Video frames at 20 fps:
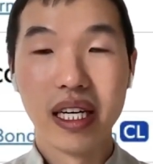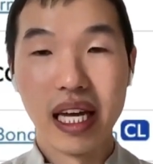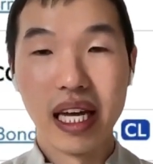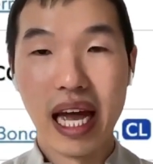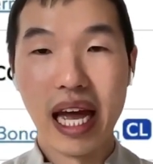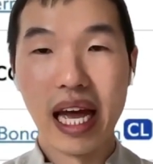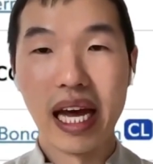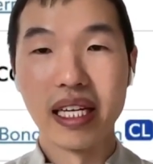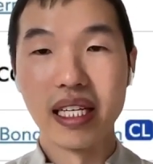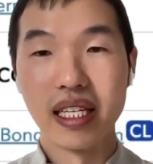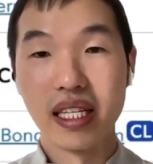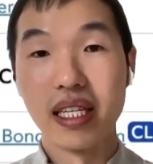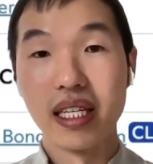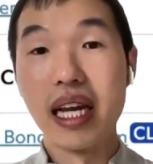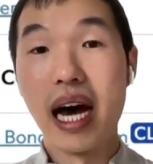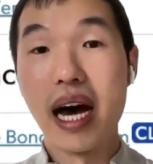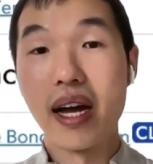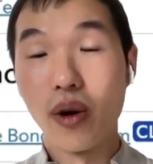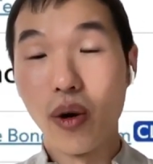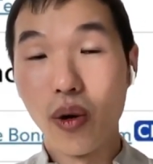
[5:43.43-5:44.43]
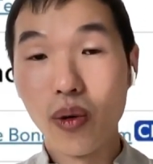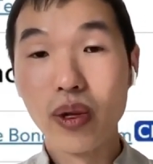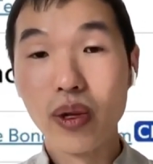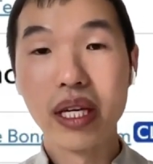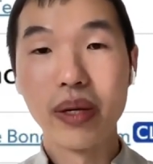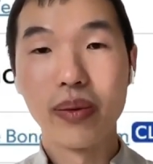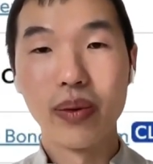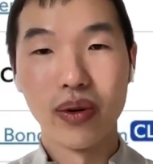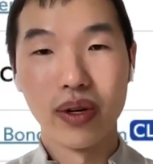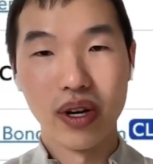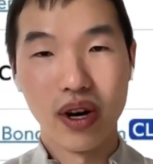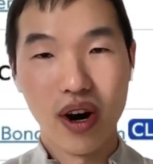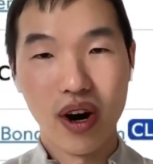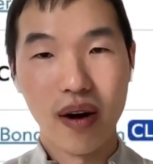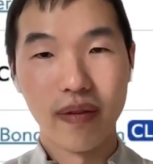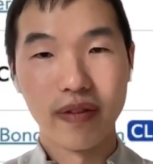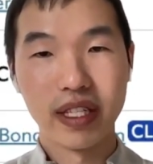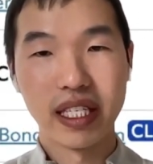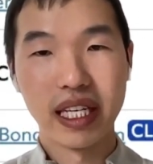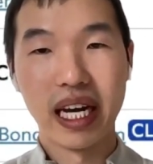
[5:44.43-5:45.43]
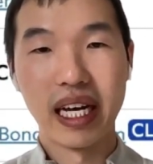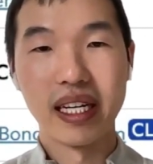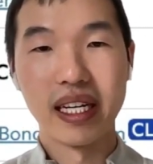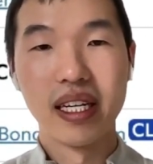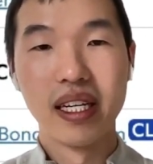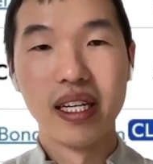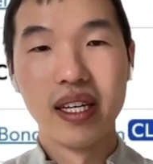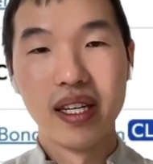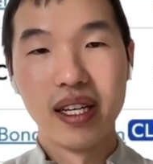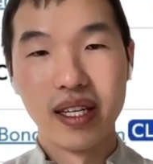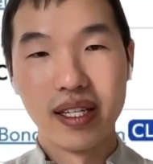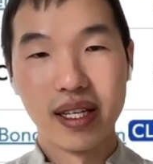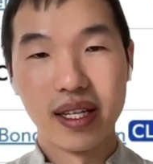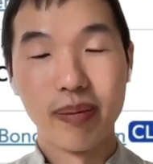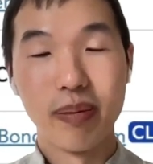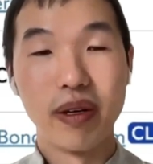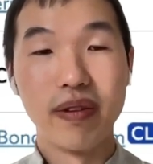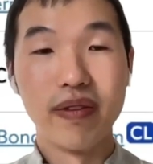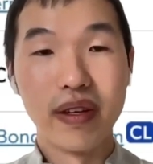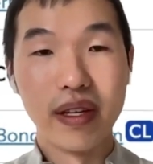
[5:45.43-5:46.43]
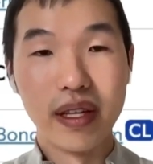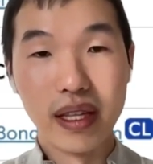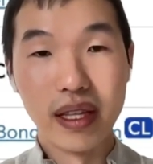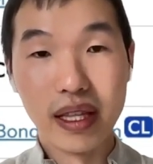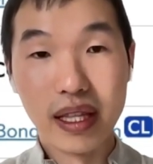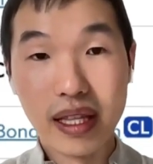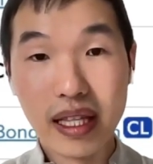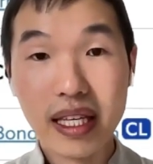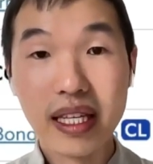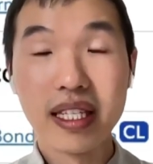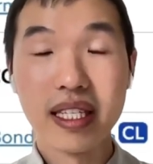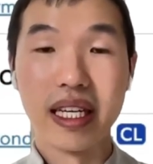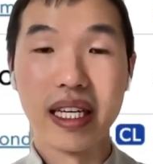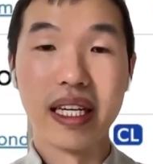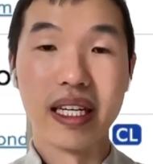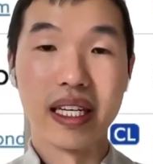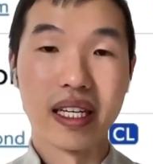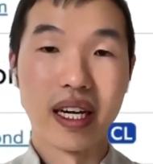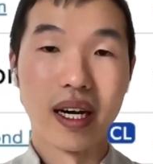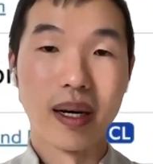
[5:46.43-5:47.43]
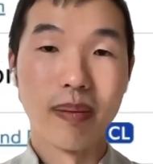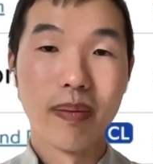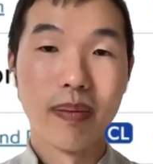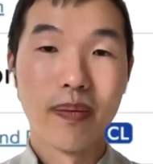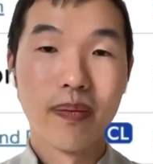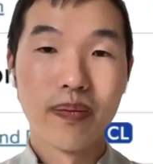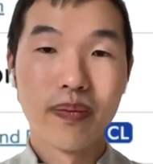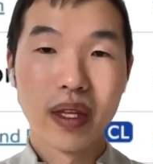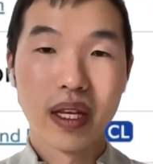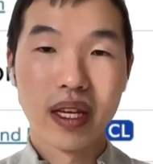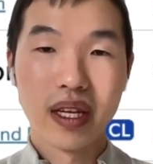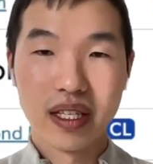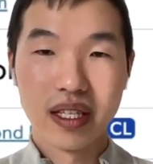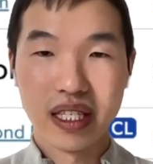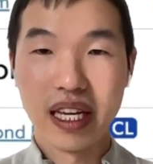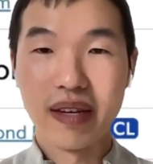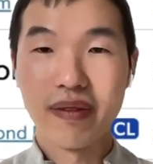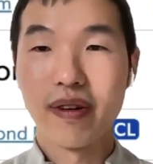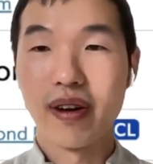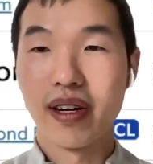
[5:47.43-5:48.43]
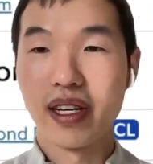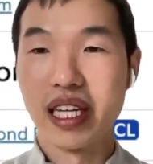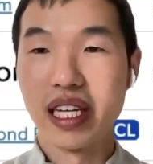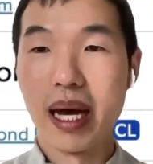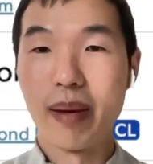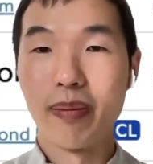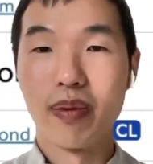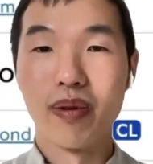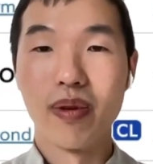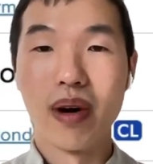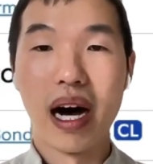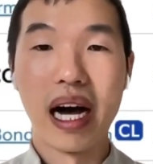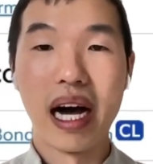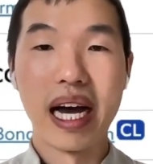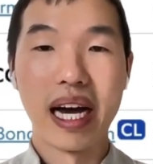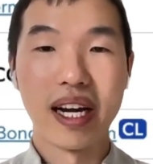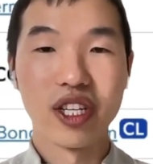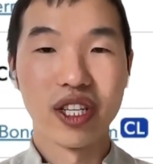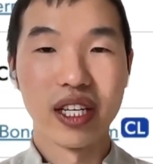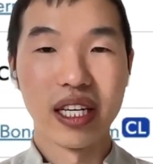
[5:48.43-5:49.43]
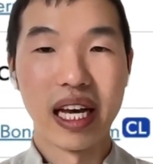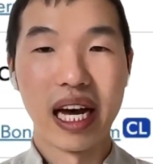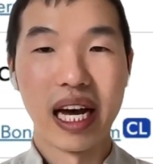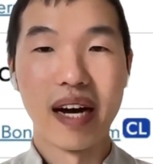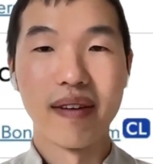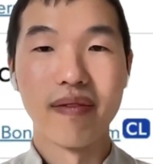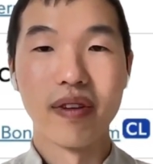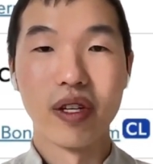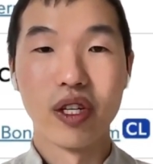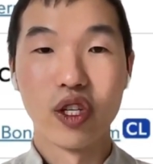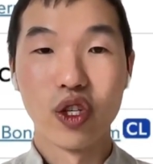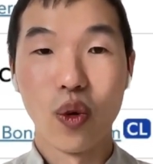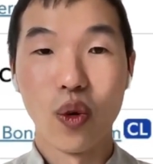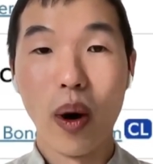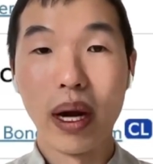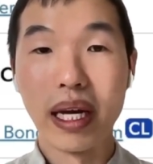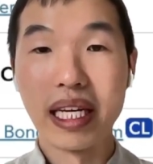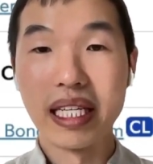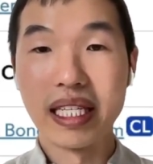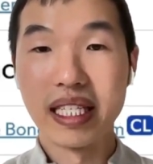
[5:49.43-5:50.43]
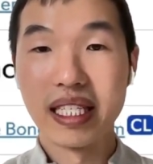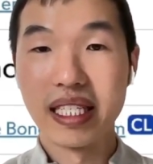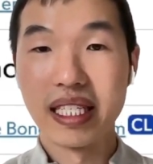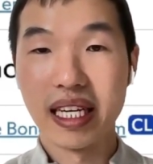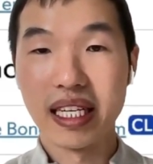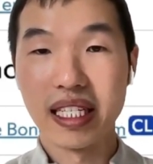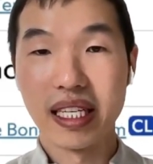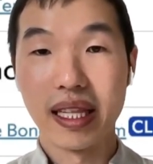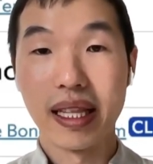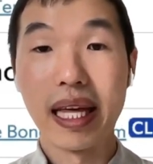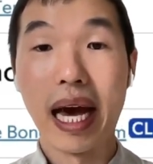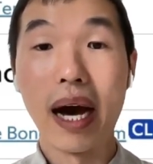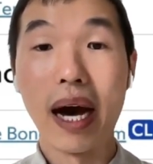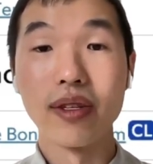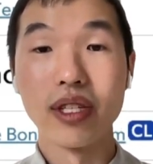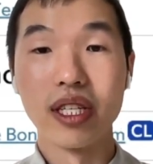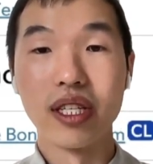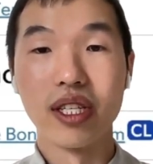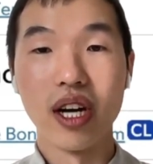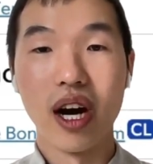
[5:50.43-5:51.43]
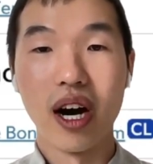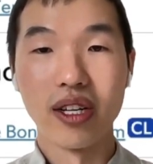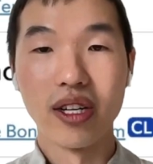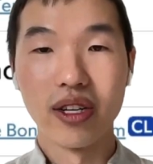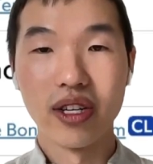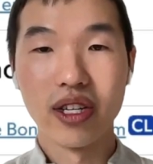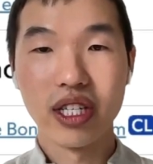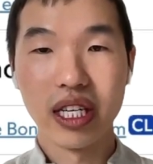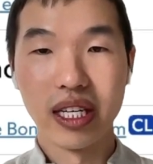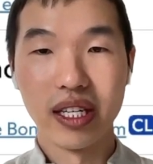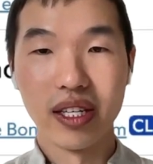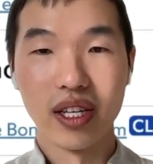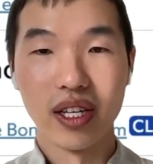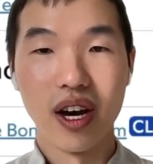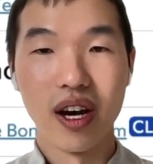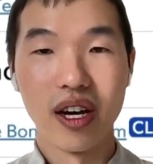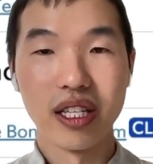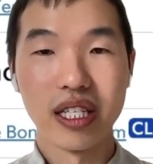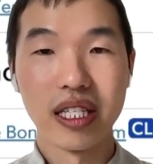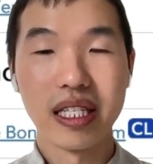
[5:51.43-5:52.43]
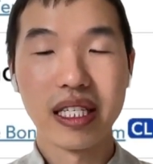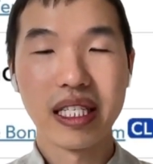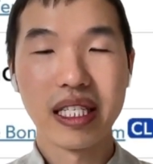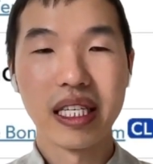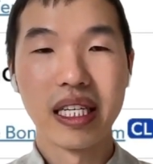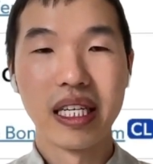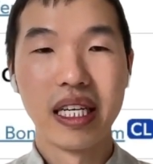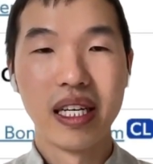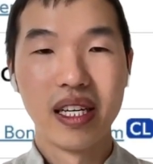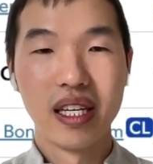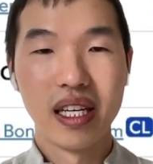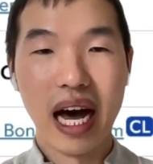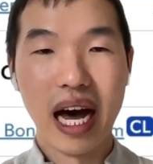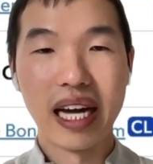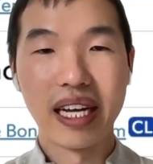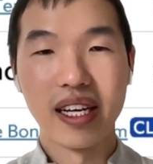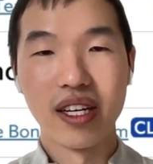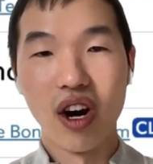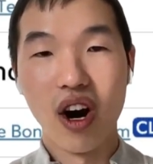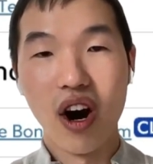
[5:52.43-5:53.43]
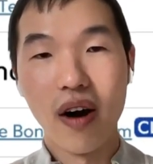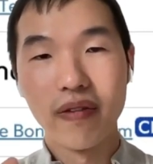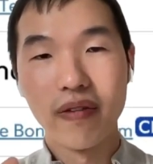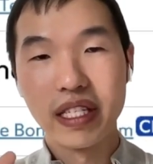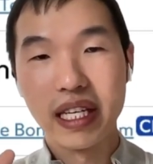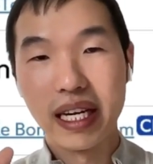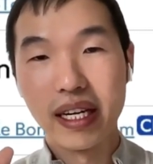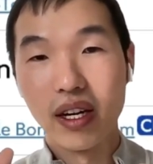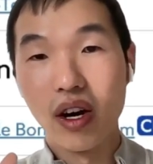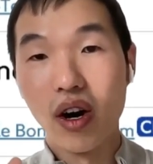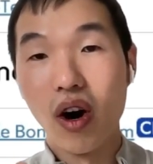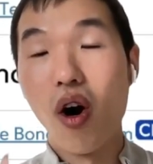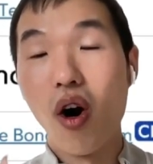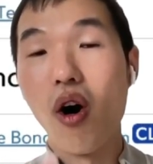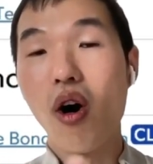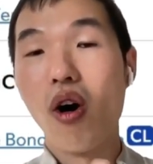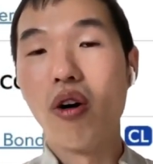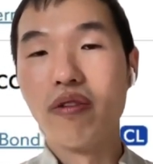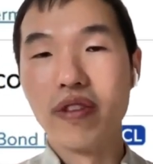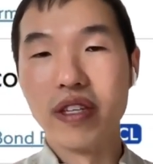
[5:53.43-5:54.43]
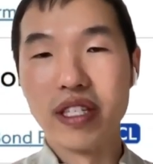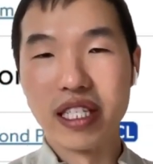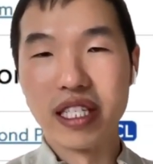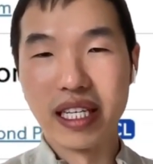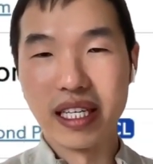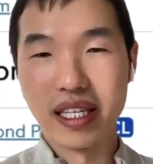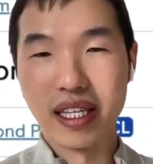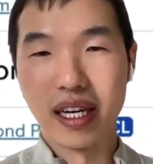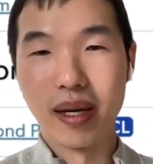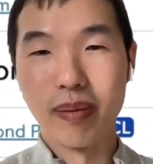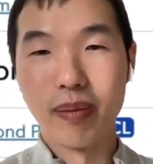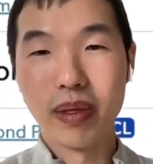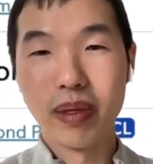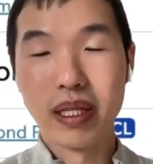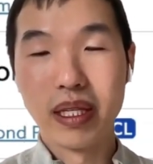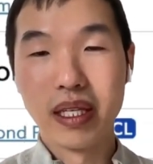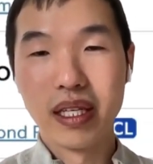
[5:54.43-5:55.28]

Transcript: And not only will it offset some of this income, say for example, I actually have $26,000 in losses, I can offset all of this income,